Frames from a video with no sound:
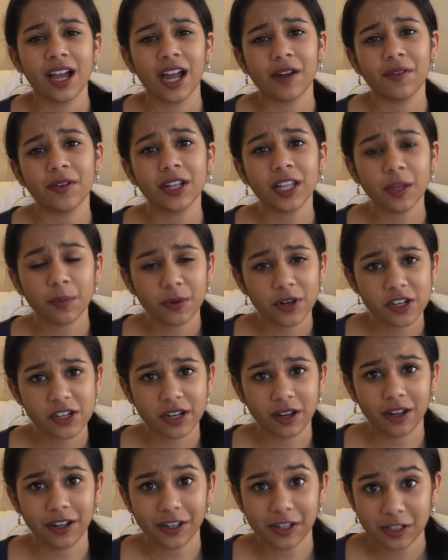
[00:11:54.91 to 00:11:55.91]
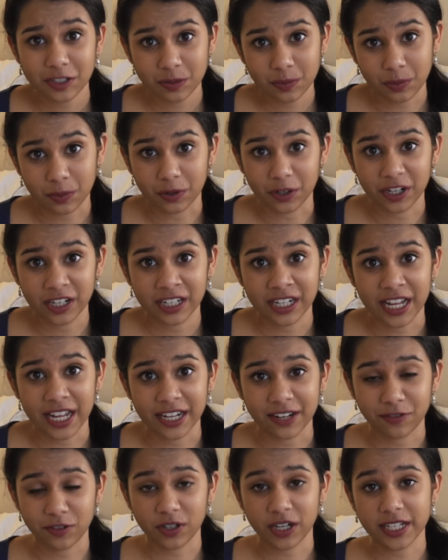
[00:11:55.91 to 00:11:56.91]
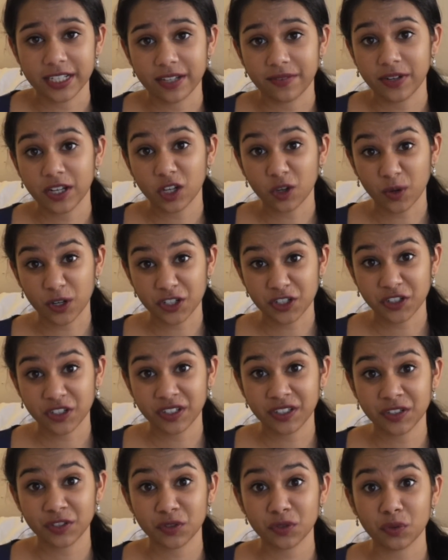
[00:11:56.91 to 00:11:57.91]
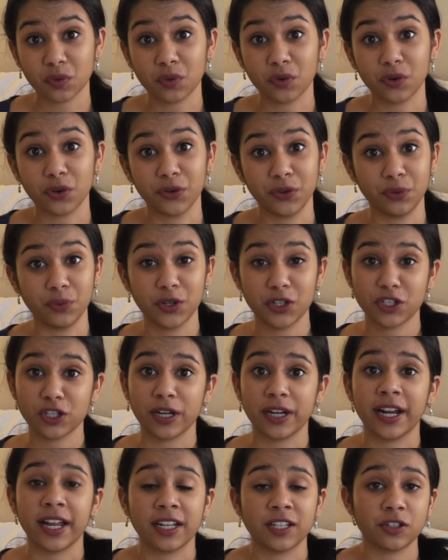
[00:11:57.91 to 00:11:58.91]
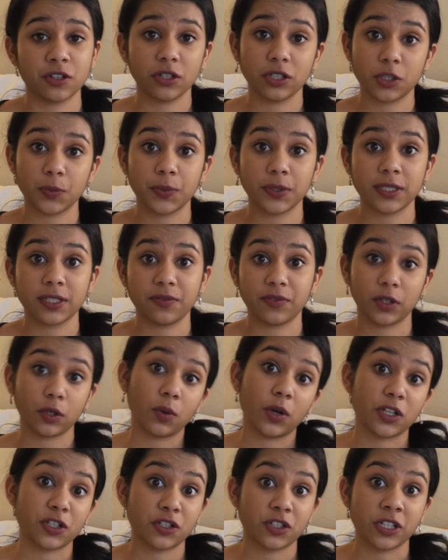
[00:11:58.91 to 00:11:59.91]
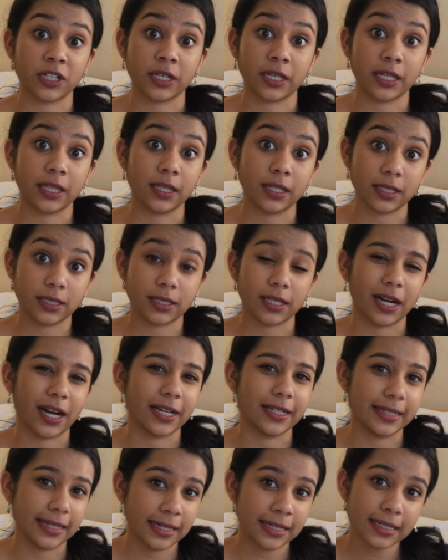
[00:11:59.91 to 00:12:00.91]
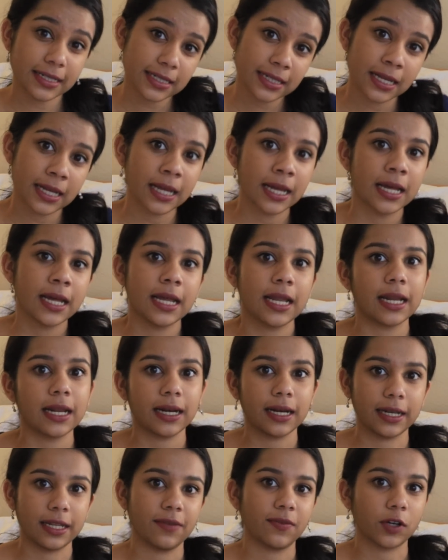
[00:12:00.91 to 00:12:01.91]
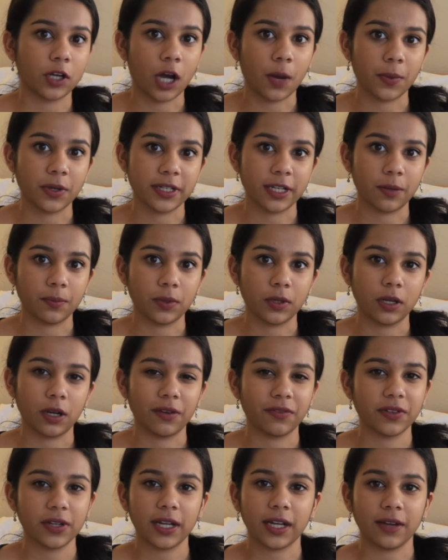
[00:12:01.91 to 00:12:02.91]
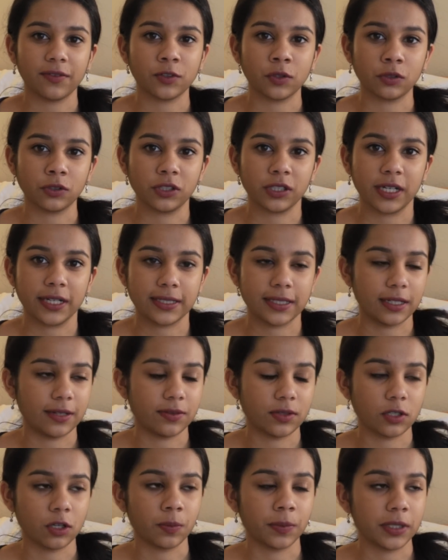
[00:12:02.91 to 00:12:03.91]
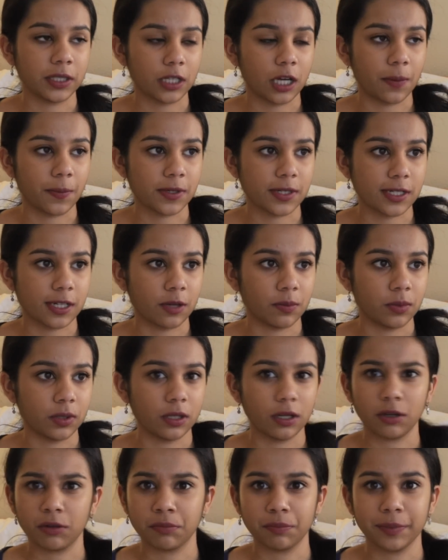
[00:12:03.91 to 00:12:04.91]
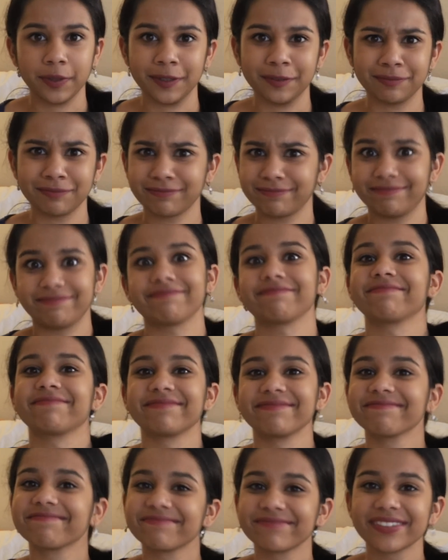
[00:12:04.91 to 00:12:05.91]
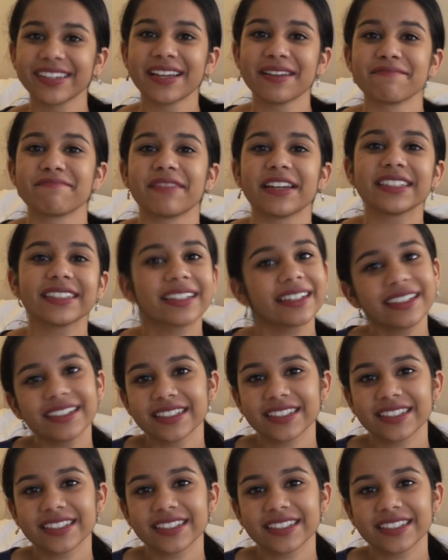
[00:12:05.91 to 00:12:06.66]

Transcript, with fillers: I really appreciate all your support and if you guys have any questions or you wish I'd answered a specific question in this that I didn't, leave a comment down below. I feel like I've told you guys to leave so many comments down below, but basically